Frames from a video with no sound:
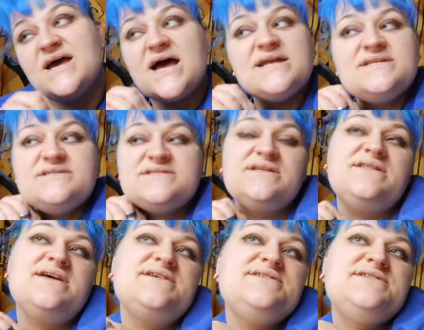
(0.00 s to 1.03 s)
And
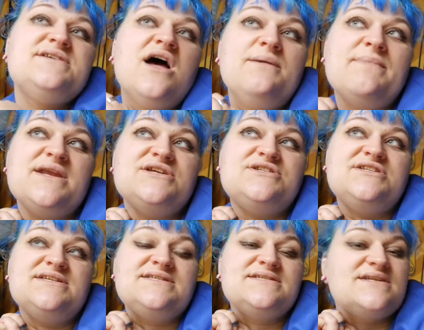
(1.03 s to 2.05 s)
this I managed
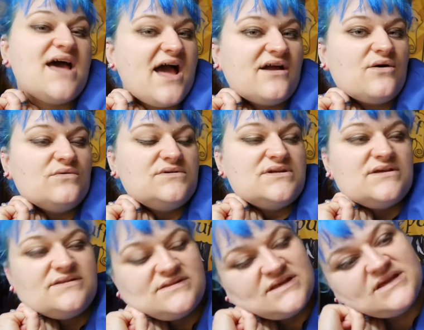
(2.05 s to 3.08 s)
to snag on
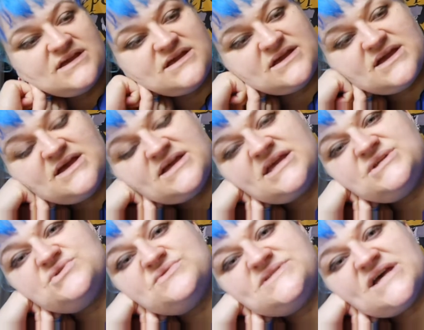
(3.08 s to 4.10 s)
the
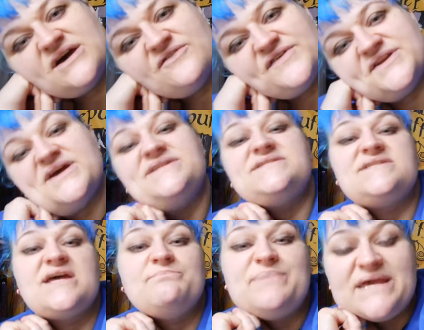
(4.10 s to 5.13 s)
Kindle sale for
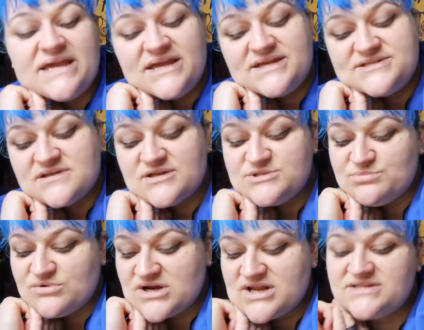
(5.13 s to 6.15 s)
99p, so it's
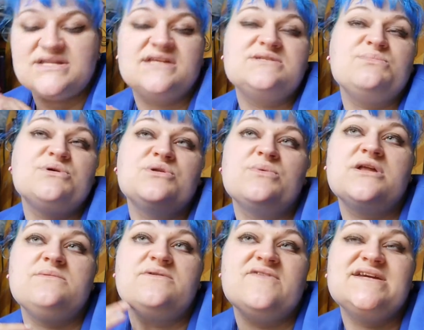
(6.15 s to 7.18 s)
brilliant. So that's a book that we're
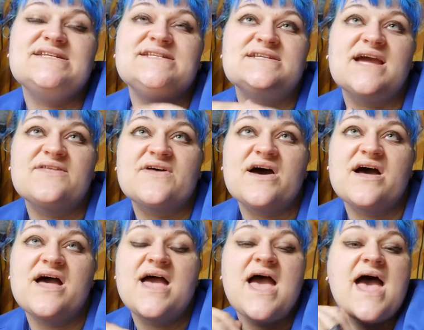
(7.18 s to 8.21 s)
going to be reading
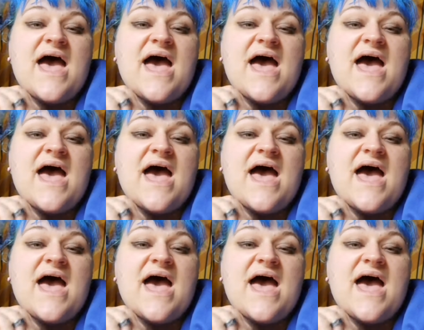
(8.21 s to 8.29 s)
together.